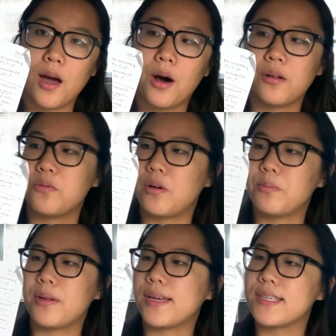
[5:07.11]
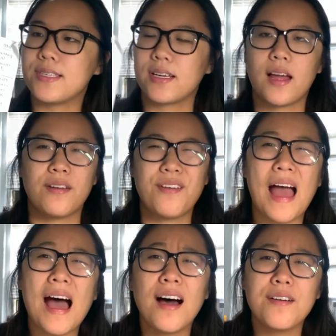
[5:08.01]
all in one place to kind of
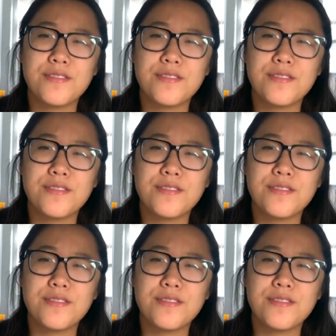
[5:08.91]
have